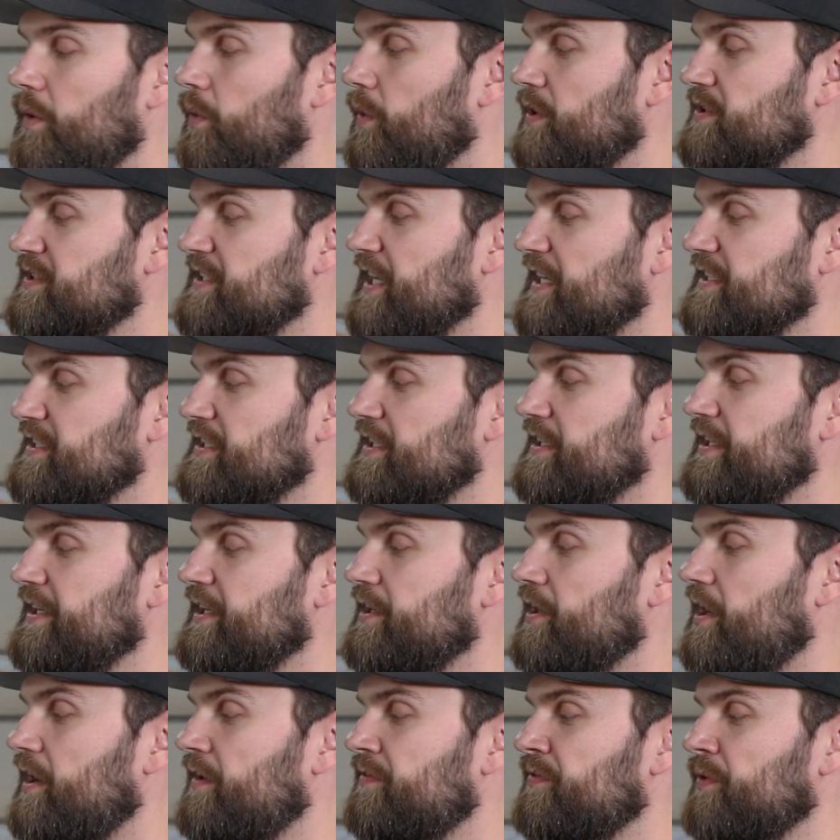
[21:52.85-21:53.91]
Once that's cleaned
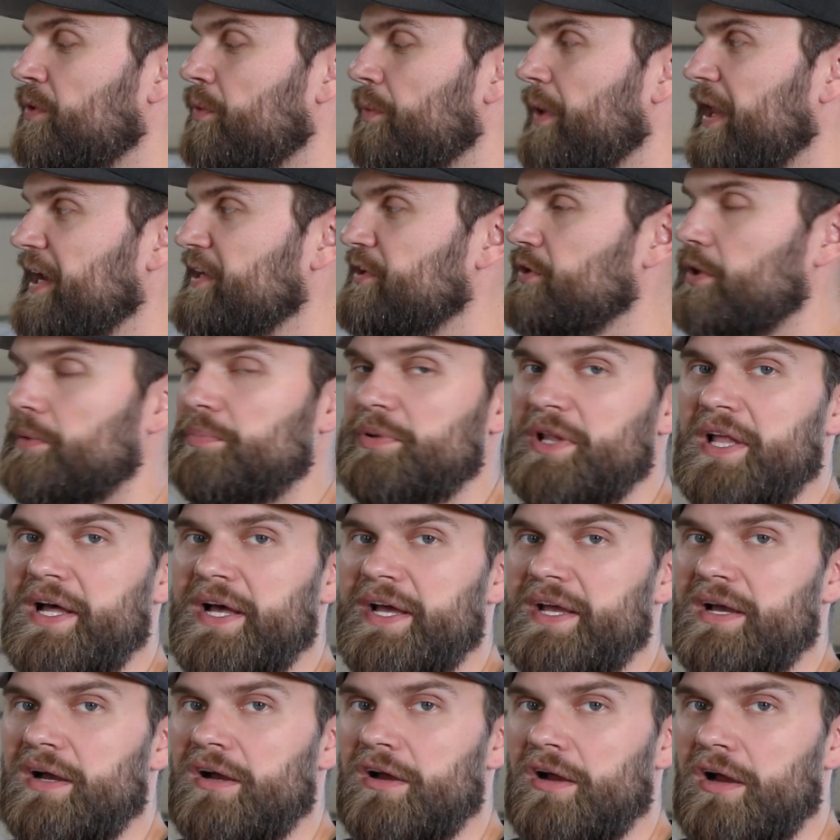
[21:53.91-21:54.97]
off, we're ready to
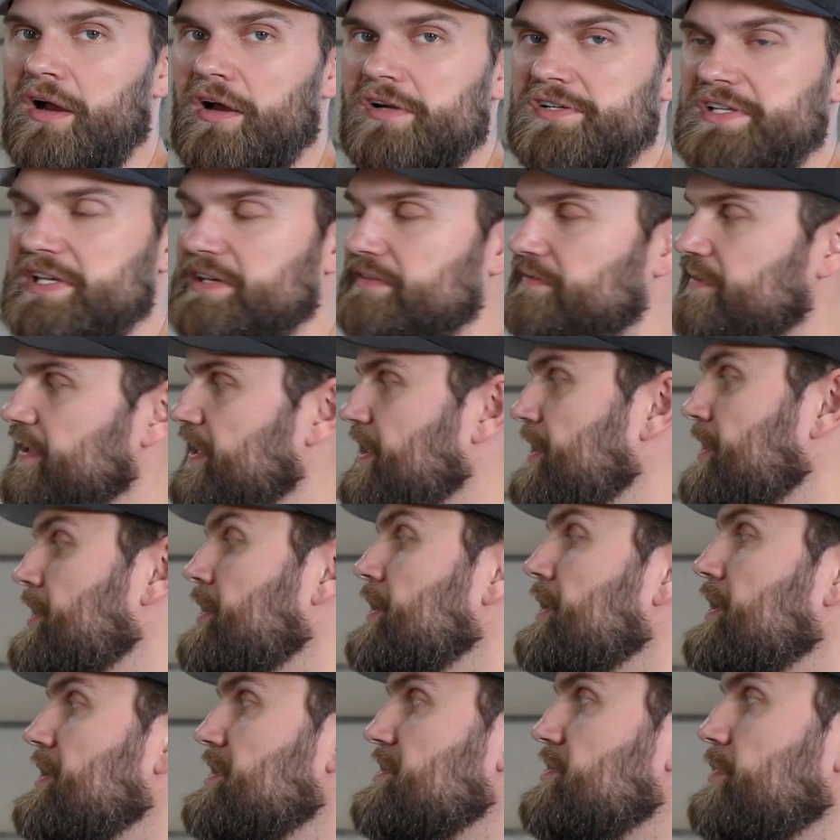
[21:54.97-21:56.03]
apply our RTV.
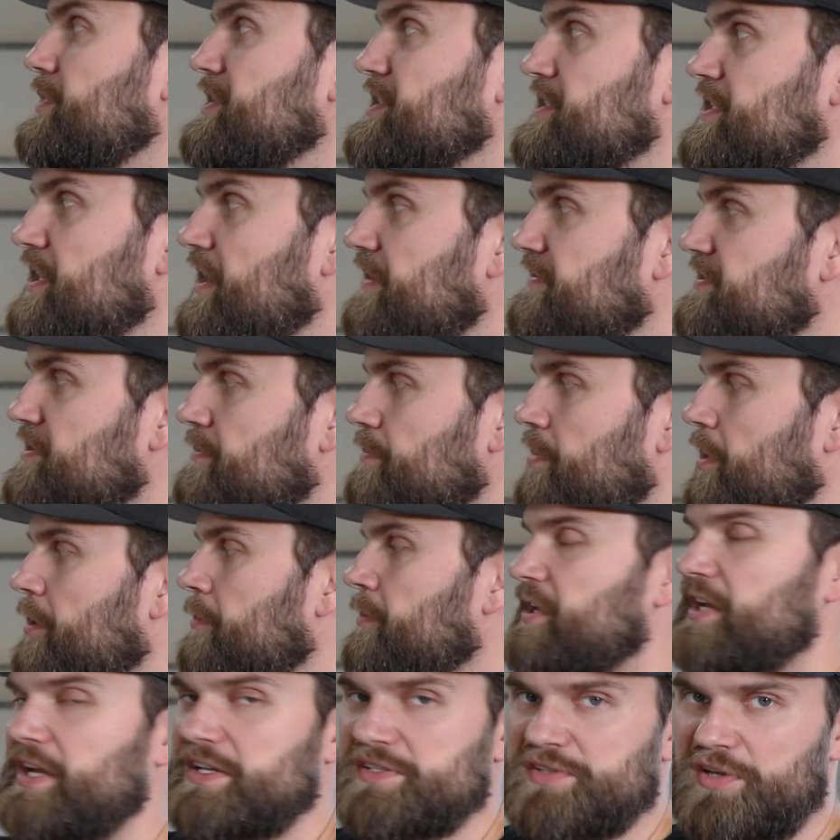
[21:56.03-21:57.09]
So we just have some
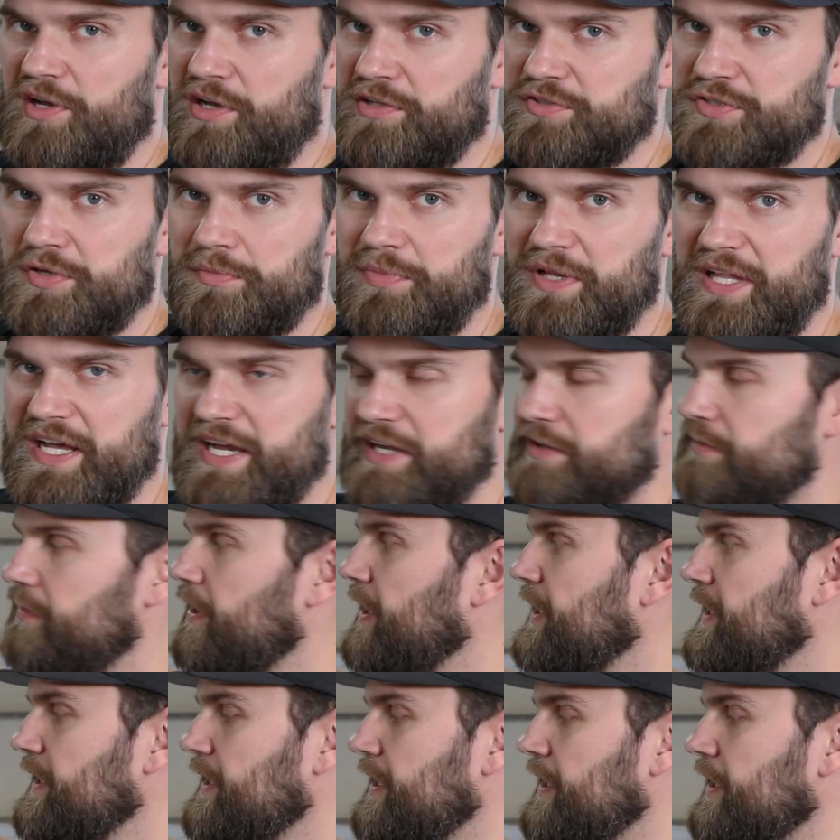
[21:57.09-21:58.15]
Permatex Ultra Black
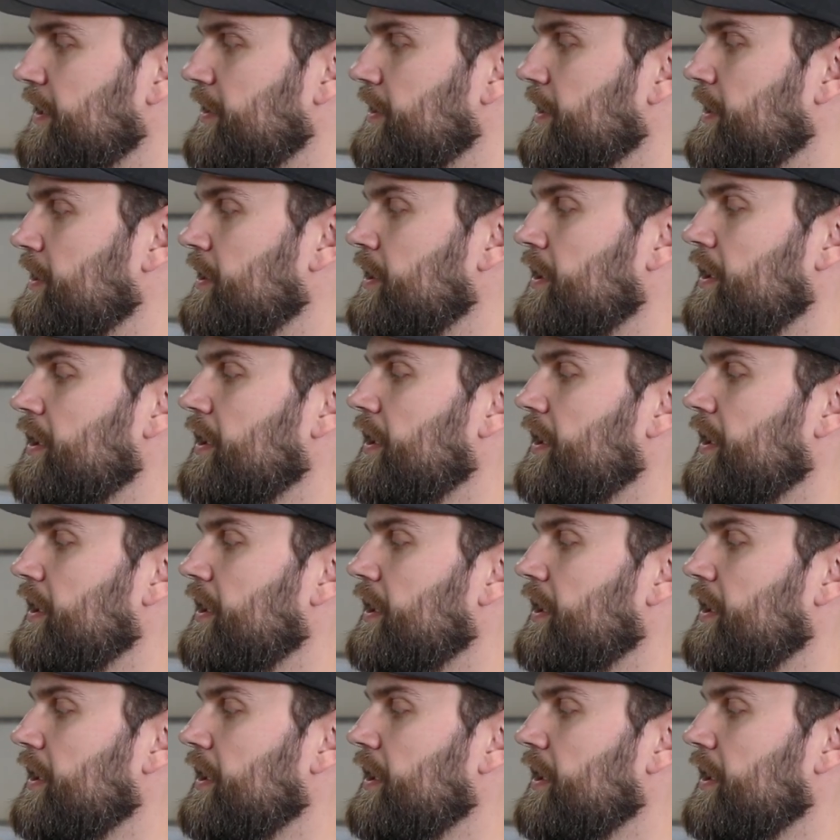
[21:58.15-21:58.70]
right here.